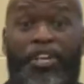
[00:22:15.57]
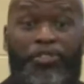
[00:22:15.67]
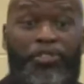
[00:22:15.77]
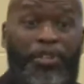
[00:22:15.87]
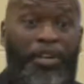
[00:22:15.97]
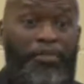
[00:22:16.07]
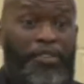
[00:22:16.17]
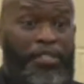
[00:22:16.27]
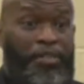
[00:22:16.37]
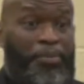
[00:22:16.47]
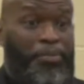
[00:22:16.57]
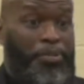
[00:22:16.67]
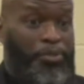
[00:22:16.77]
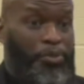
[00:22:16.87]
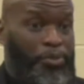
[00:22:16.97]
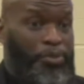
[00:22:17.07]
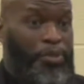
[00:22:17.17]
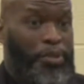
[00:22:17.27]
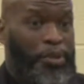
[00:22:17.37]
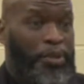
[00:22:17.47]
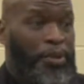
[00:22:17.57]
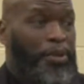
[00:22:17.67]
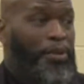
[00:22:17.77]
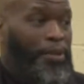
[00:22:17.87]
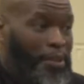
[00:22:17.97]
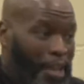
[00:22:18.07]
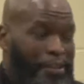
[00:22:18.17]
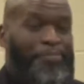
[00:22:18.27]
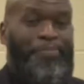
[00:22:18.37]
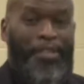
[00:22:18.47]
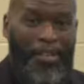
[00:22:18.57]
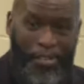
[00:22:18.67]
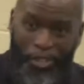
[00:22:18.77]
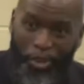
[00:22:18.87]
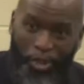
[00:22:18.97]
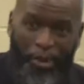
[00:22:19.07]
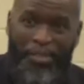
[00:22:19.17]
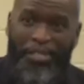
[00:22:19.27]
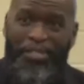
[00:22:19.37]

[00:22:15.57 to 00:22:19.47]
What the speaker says: chancellor of DC Public Schools? Yeah. So there was